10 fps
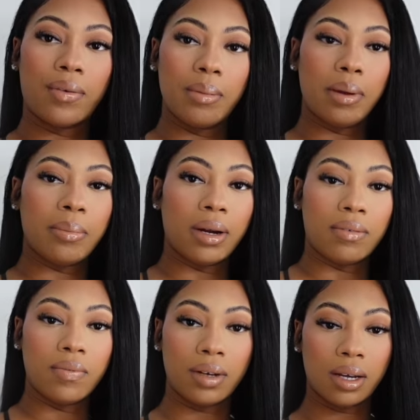remember,
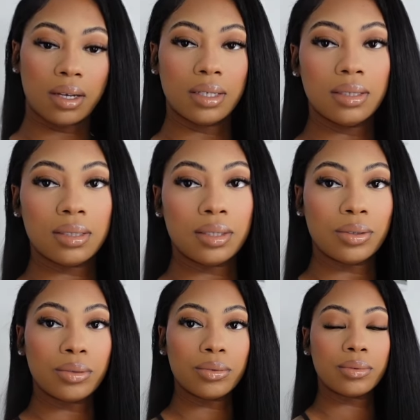I'm vlogging
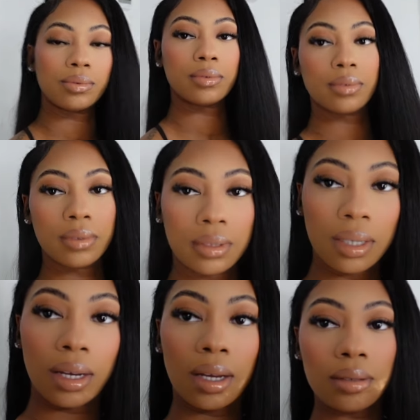
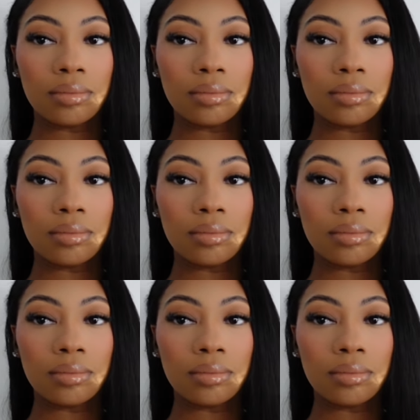today.